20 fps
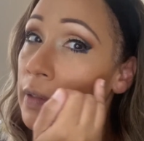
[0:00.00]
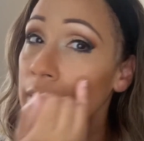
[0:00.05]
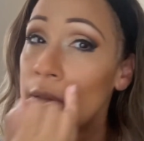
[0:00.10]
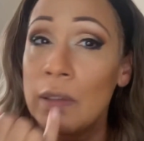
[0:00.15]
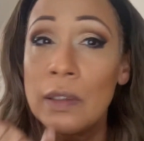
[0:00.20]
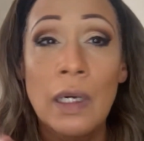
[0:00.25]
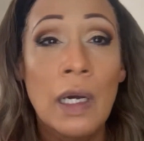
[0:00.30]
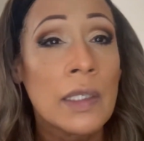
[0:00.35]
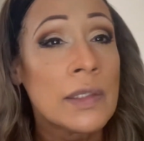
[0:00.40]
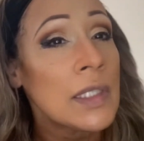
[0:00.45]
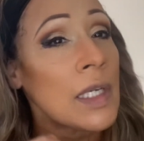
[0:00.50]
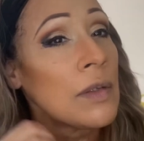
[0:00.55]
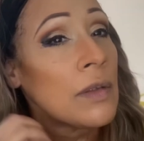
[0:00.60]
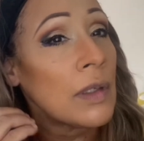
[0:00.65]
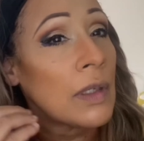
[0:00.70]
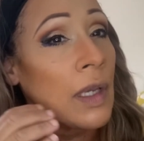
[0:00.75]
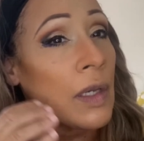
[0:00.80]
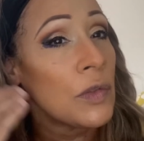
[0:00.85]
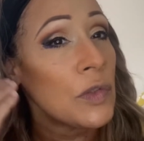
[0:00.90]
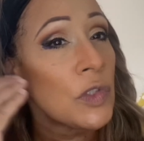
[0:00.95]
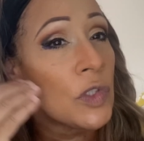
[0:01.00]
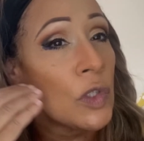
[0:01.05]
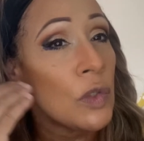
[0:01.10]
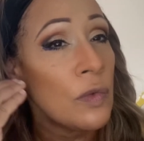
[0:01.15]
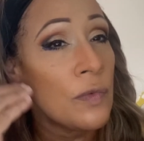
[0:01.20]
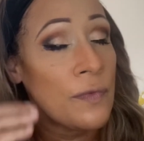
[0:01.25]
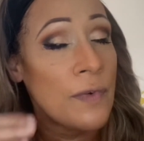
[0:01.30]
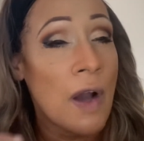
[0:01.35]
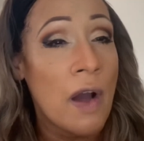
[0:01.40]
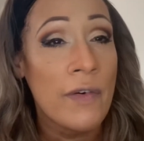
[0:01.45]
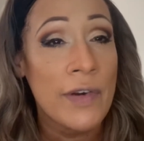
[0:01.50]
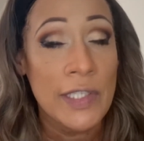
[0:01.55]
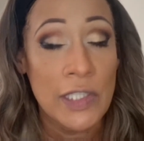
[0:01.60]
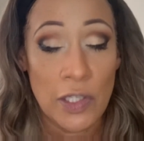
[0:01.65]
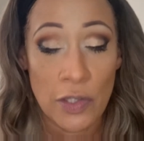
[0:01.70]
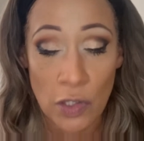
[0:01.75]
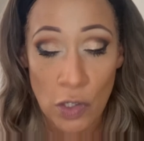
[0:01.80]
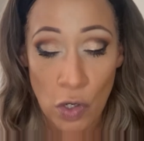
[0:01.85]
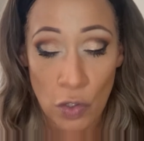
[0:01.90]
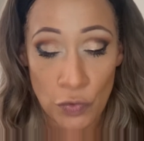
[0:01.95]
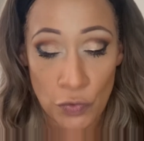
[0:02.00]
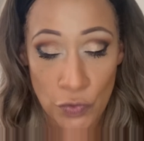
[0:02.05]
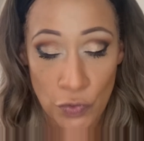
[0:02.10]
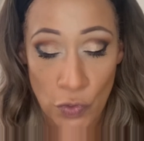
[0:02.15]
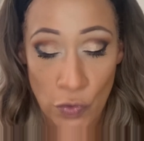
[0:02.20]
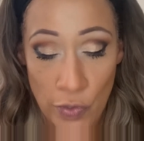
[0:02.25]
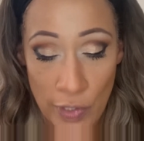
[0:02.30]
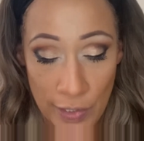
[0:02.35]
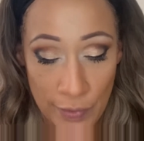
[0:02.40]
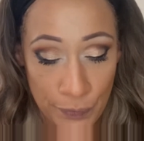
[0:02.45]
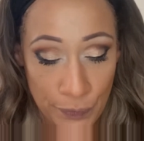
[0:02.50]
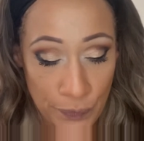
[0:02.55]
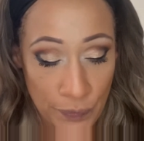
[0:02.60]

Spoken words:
I don't go too far into the contouring,